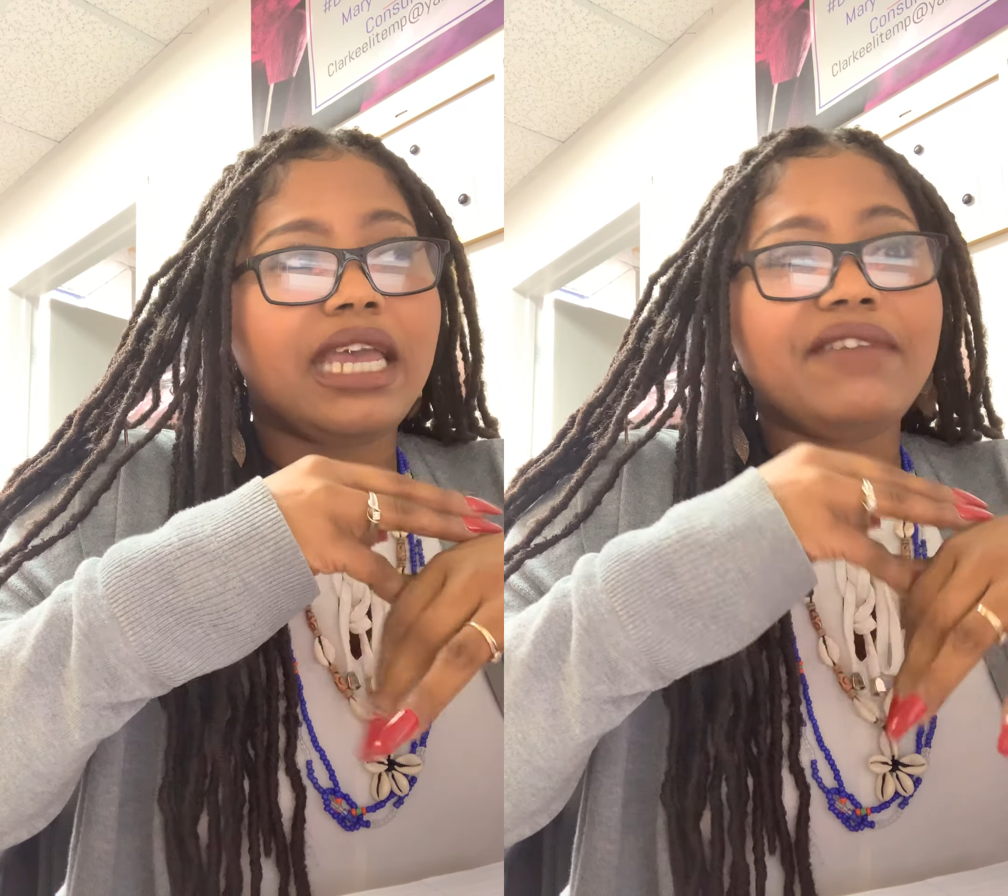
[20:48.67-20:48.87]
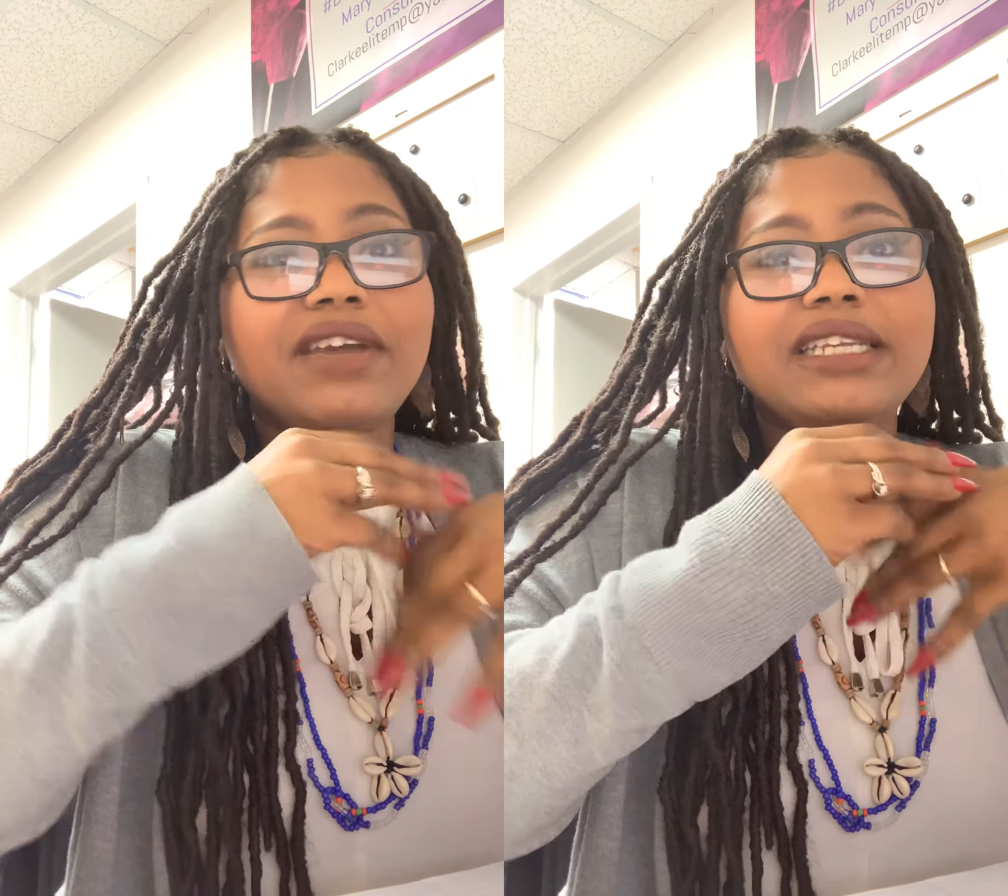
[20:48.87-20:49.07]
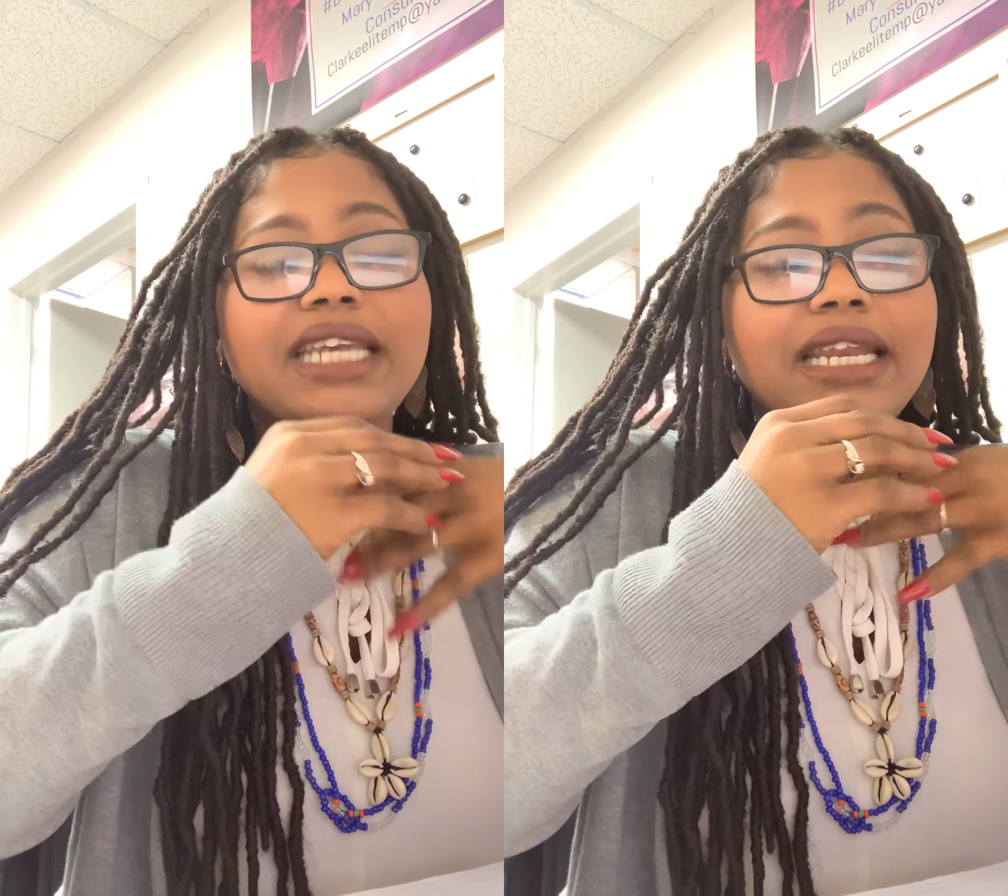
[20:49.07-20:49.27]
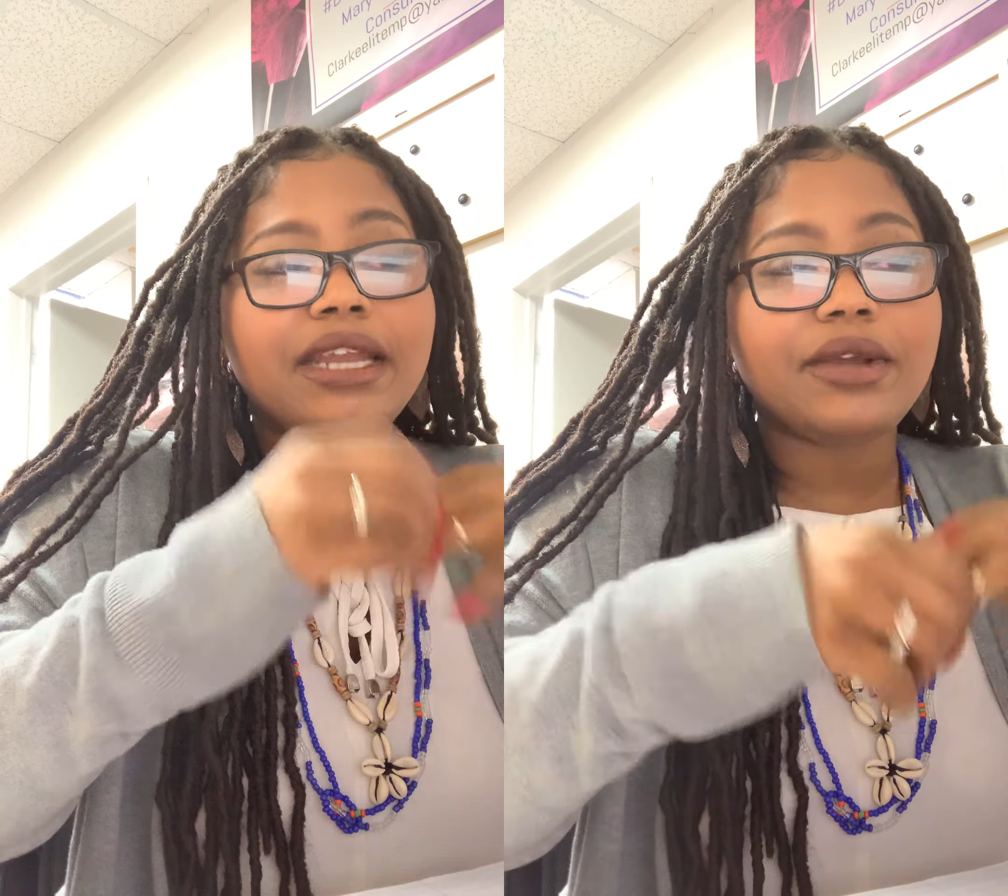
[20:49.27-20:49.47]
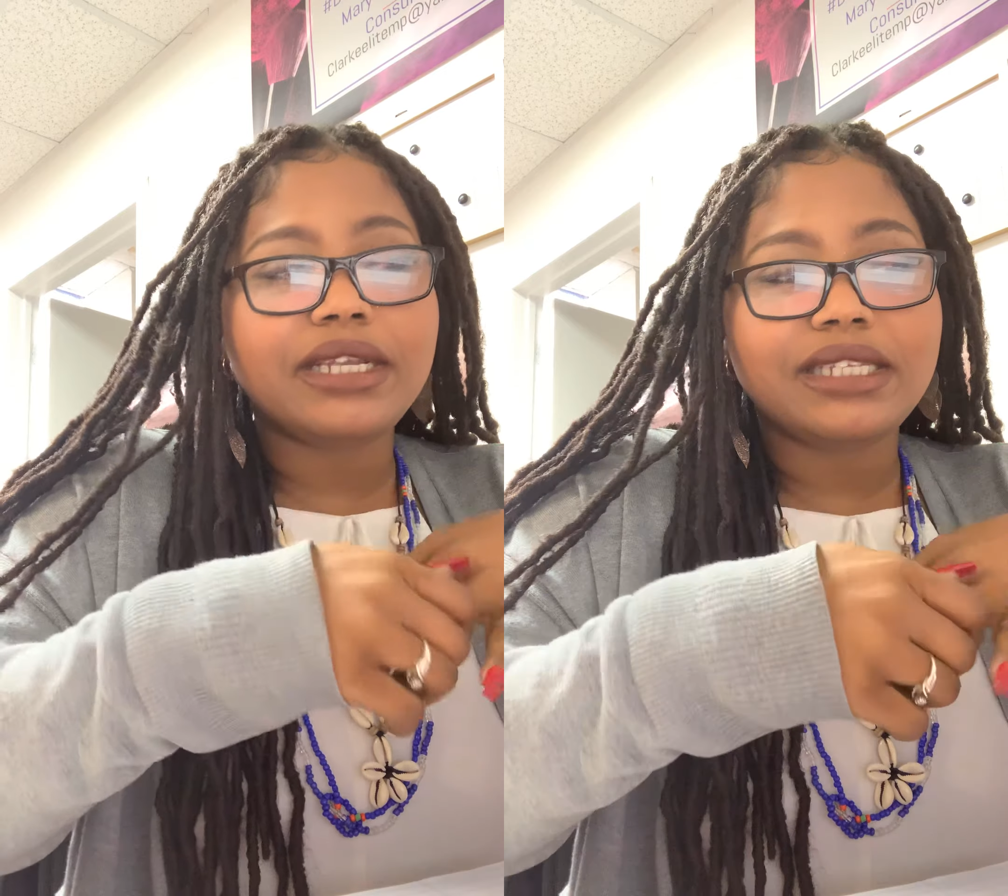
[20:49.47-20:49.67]
even the
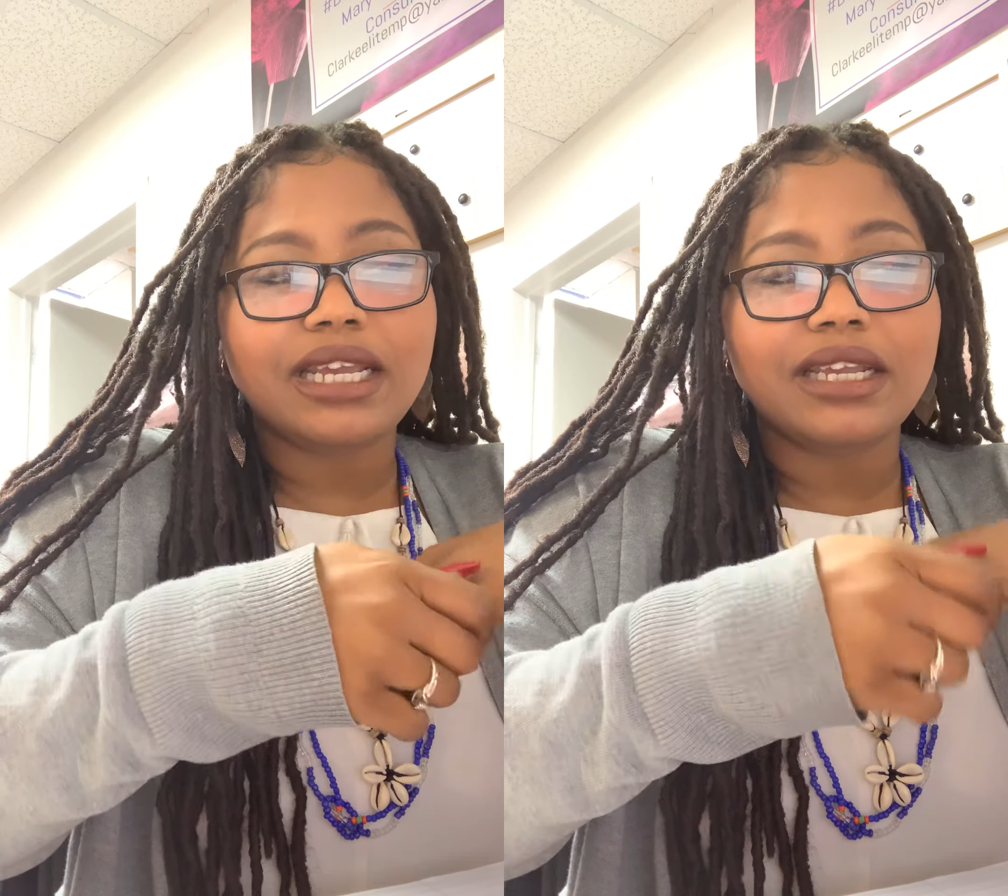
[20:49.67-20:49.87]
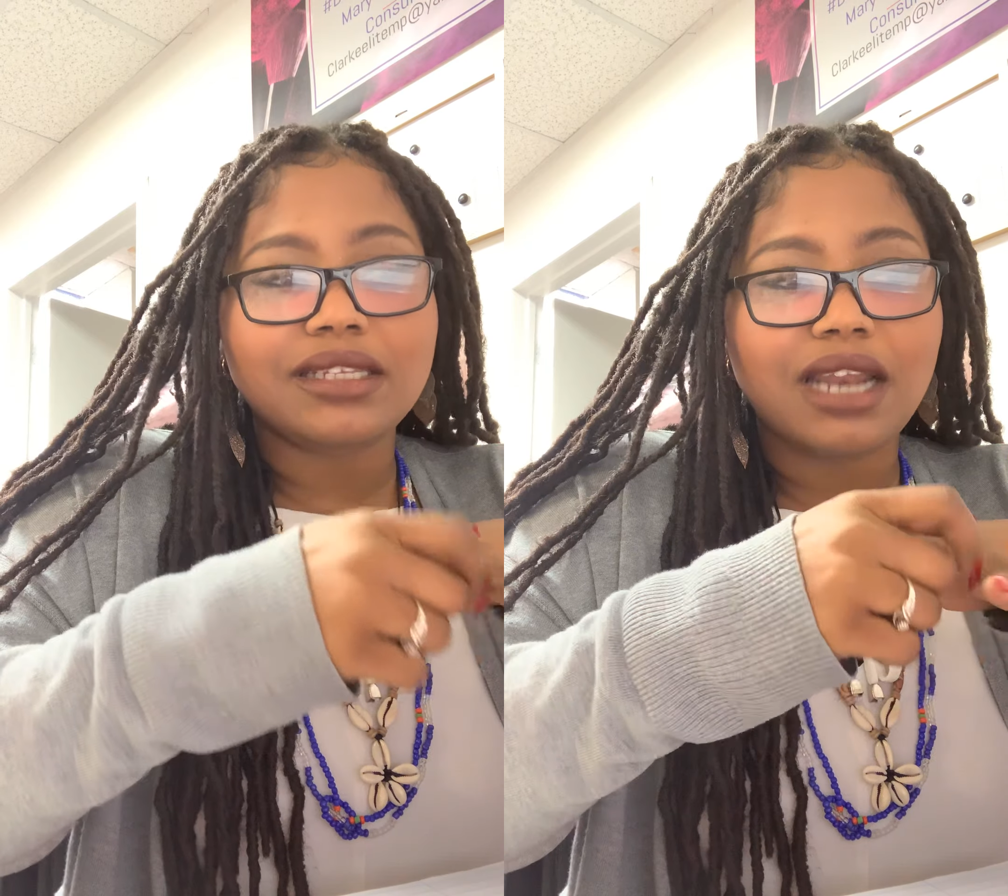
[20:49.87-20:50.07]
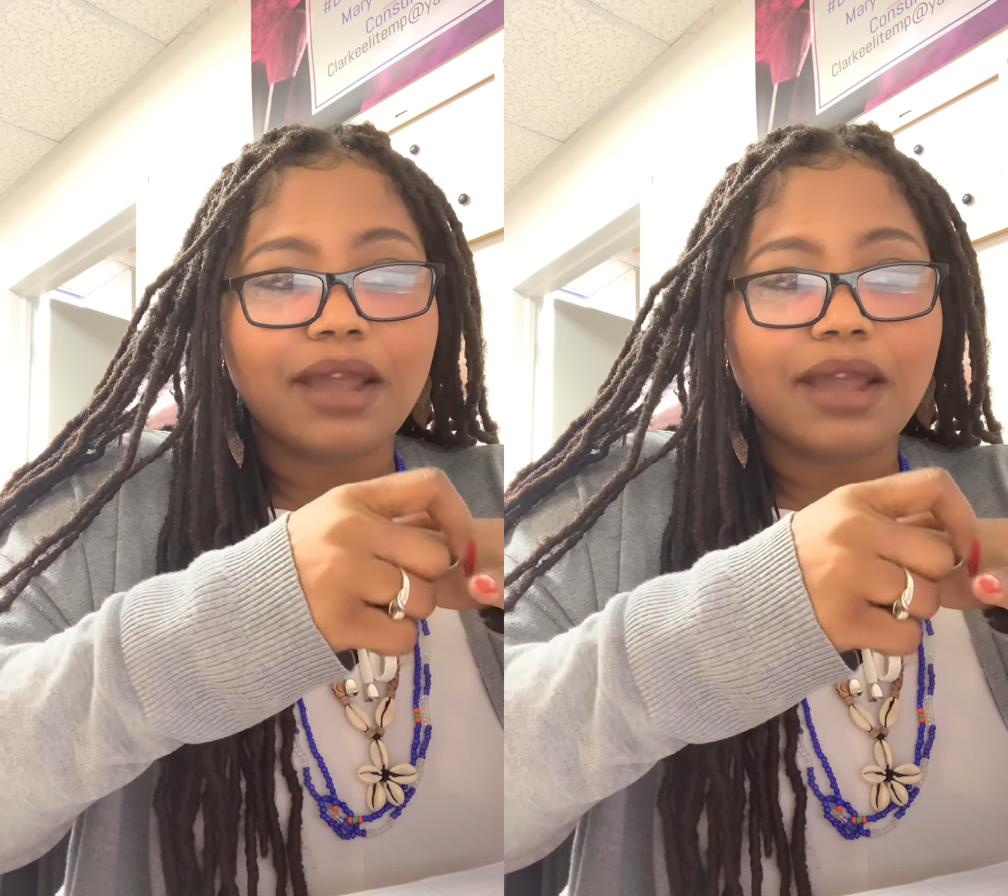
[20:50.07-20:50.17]
annuities